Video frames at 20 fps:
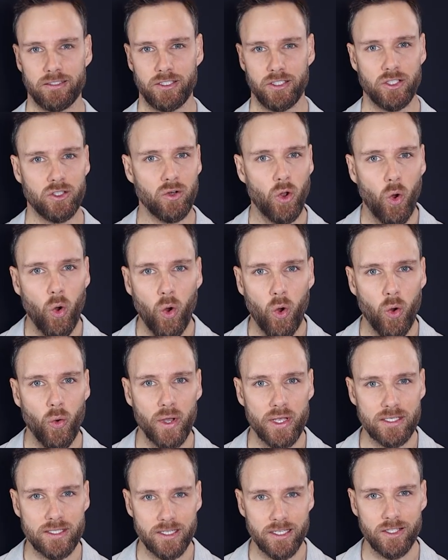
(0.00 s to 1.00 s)
You don't
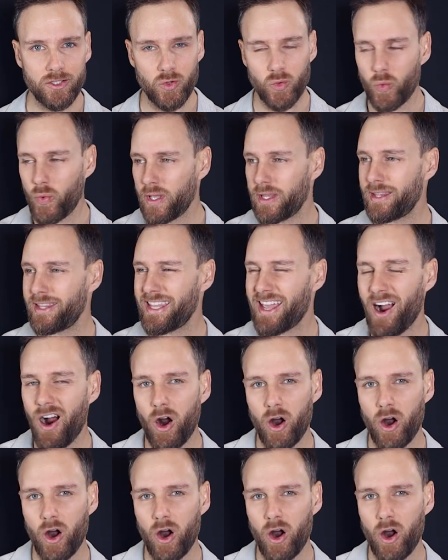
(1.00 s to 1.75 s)
always need to win the